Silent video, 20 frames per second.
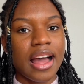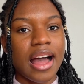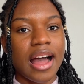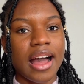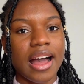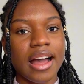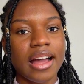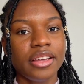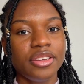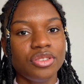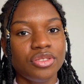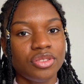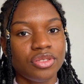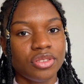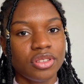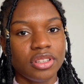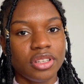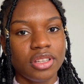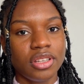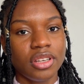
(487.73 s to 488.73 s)
I
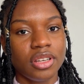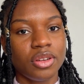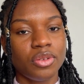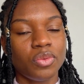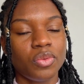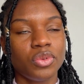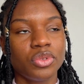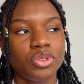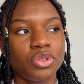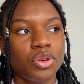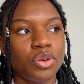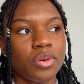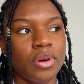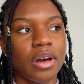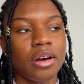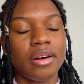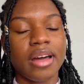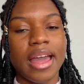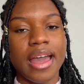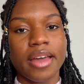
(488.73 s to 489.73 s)
usually would go
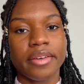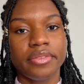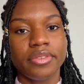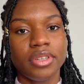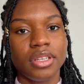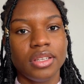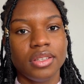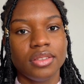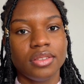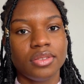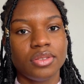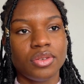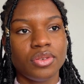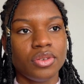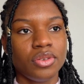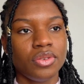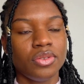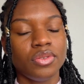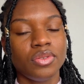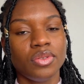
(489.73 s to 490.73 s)
out every
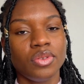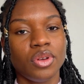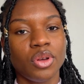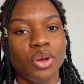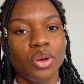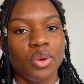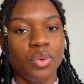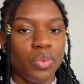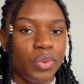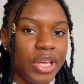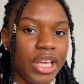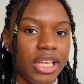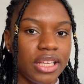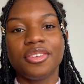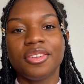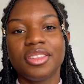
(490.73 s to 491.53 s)
2 weeks.